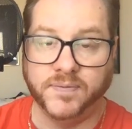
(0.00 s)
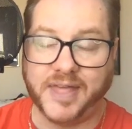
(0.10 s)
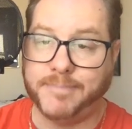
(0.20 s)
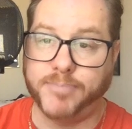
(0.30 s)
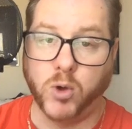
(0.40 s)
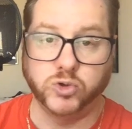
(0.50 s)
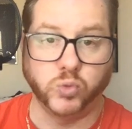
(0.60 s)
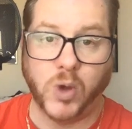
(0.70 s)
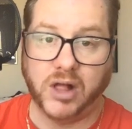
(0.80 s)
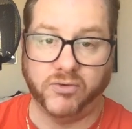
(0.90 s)
that bodes
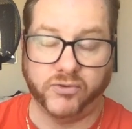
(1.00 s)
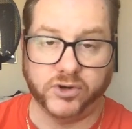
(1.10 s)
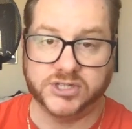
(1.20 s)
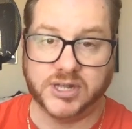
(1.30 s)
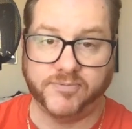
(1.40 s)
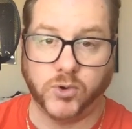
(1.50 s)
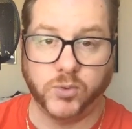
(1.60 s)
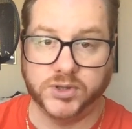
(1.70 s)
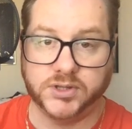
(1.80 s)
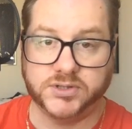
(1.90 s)
well for a step
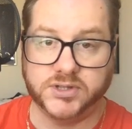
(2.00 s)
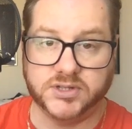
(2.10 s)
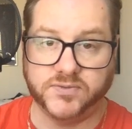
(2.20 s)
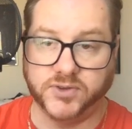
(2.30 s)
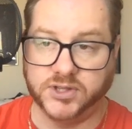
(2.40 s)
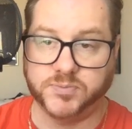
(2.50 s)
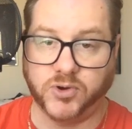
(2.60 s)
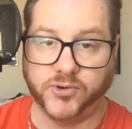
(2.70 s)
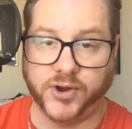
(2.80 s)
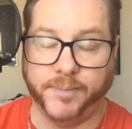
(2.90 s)
forward this season for this
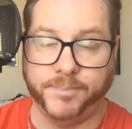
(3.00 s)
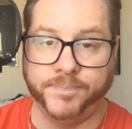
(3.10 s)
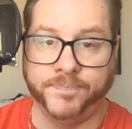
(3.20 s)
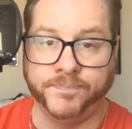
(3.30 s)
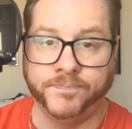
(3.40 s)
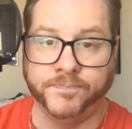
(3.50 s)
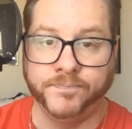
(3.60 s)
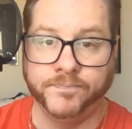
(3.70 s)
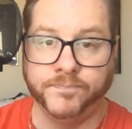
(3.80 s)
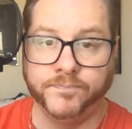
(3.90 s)
program.
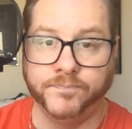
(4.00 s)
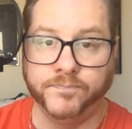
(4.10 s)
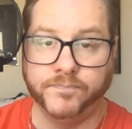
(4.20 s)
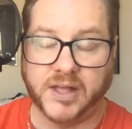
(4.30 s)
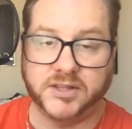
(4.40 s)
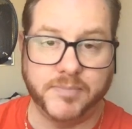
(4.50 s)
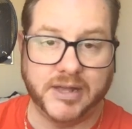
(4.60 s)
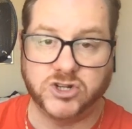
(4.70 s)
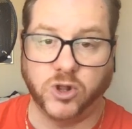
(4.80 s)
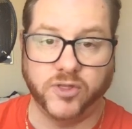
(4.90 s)
Not to
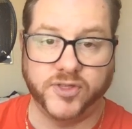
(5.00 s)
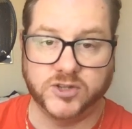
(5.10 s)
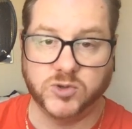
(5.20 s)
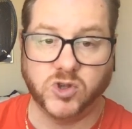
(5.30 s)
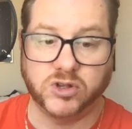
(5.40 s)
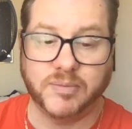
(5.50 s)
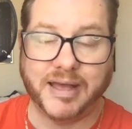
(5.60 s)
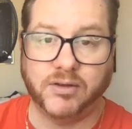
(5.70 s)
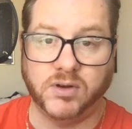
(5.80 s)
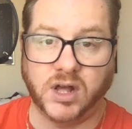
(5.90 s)
mention all the things we talked
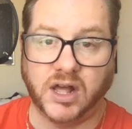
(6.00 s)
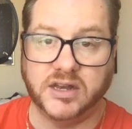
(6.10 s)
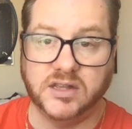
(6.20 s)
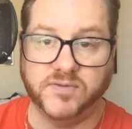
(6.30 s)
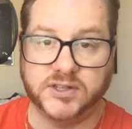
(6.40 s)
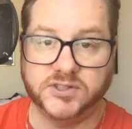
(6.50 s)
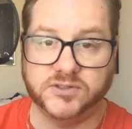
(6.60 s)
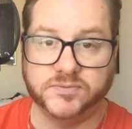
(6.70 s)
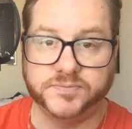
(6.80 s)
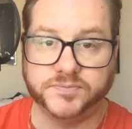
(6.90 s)
about on defense.
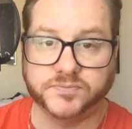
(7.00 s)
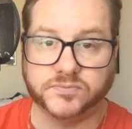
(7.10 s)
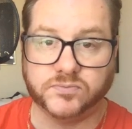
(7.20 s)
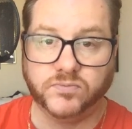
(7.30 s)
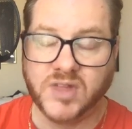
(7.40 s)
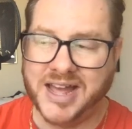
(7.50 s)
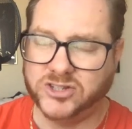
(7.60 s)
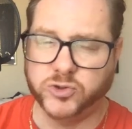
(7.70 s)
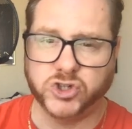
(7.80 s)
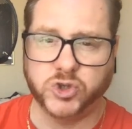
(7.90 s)
And
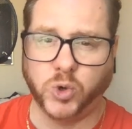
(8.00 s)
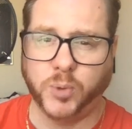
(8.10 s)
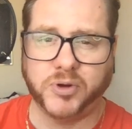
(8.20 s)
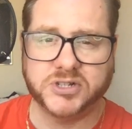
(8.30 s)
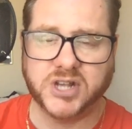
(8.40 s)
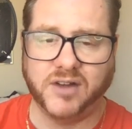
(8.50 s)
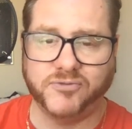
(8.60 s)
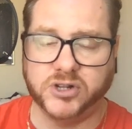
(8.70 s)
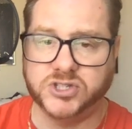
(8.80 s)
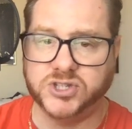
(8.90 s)
this was a short press
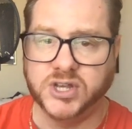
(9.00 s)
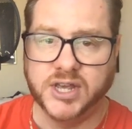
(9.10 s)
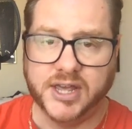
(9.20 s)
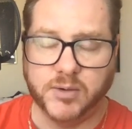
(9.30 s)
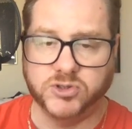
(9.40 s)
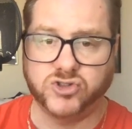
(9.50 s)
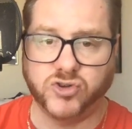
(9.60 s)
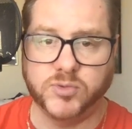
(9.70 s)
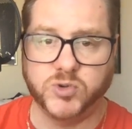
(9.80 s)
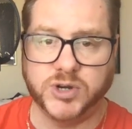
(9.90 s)
conference. It was a
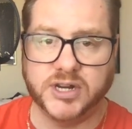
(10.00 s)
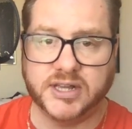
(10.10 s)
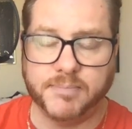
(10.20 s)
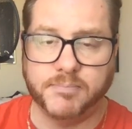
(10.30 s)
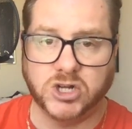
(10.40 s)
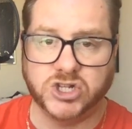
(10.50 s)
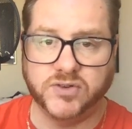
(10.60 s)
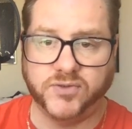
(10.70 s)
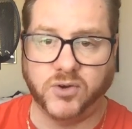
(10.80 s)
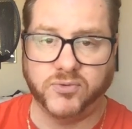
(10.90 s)
scrimmage we didn't get much
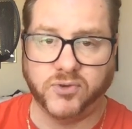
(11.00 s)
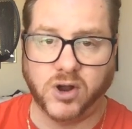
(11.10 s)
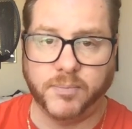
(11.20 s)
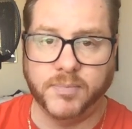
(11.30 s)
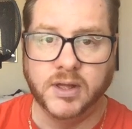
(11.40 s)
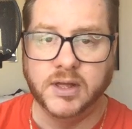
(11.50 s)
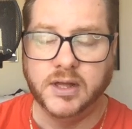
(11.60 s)
info from.